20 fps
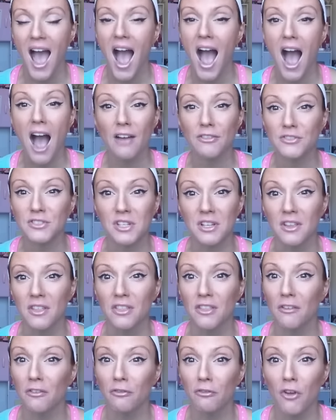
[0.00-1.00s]
after
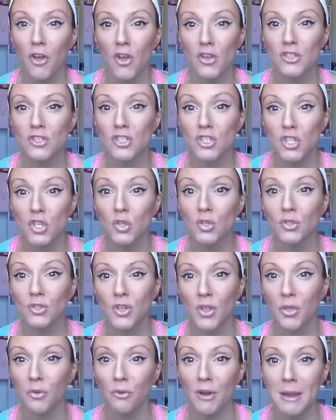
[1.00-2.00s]
the first 2
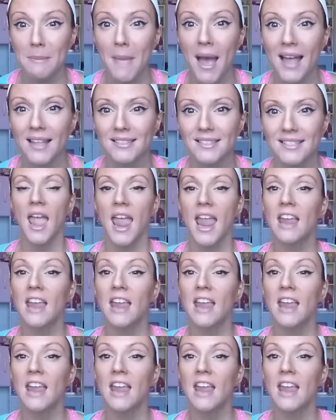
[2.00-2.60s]
to 3 months.